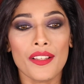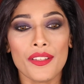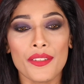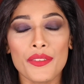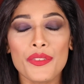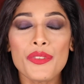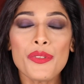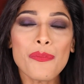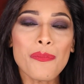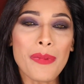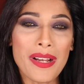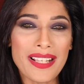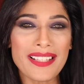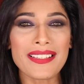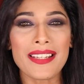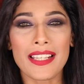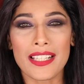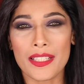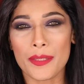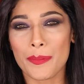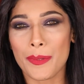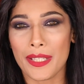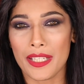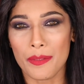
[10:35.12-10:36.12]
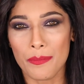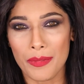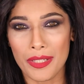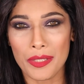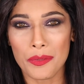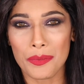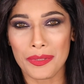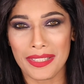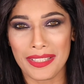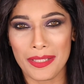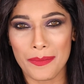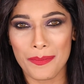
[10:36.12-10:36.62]
You must experiment
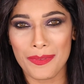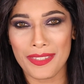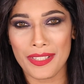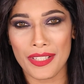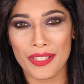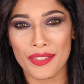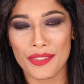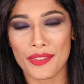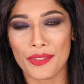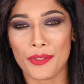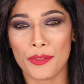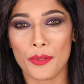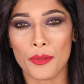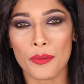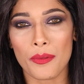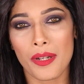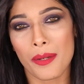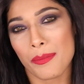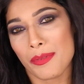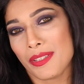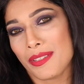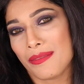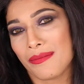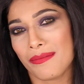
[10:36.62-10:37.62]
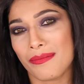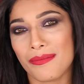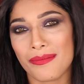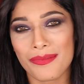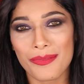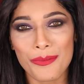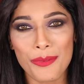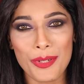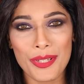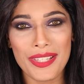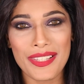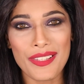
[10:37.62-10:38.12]
with lipsticks, you know. I mean,
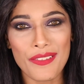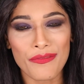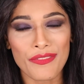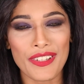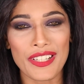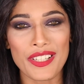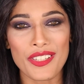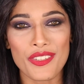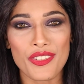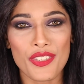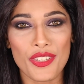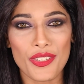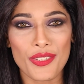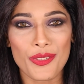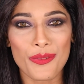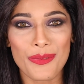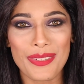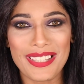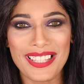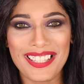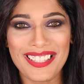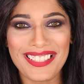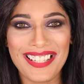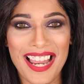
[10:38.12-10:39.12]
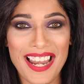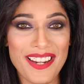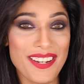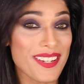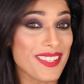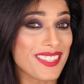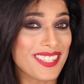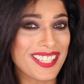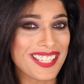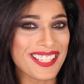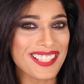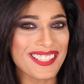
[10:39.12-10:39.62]
what's the fun in just doing the
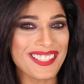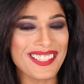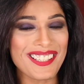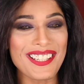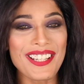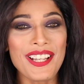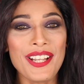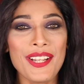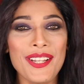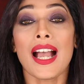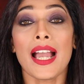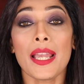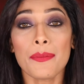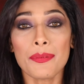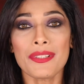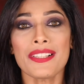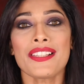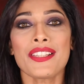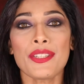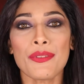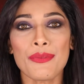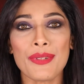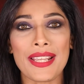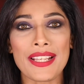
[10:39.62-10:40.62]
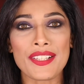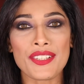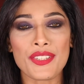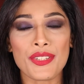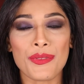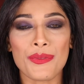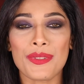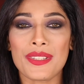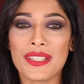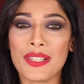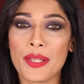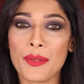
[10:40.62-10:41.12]
standard things? I will see you next
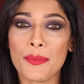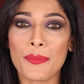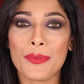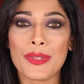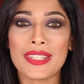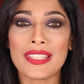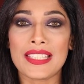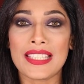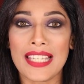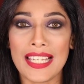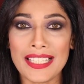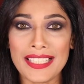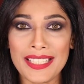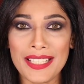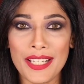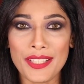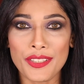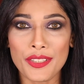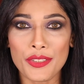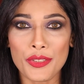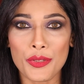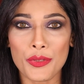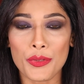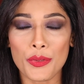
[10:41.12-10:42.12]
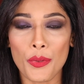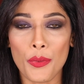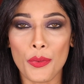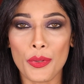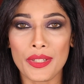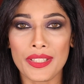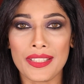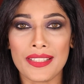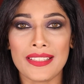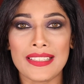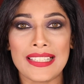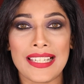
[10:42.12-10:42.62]
Tuesday with yet another
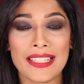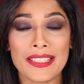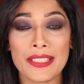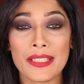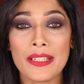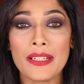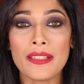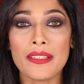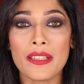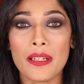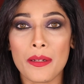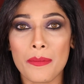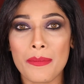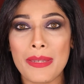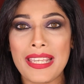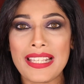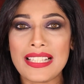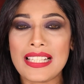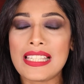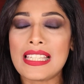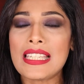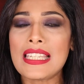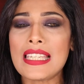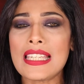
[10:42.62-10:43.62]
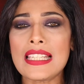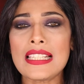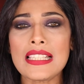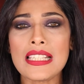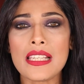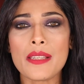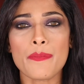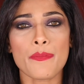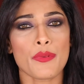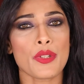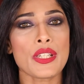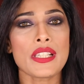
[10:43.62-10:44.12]
tutorial, yet another amazing,
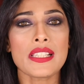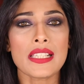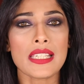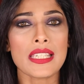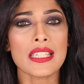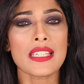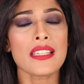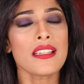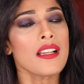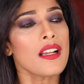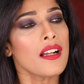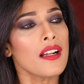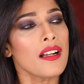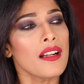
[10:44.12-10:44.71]
easy breezy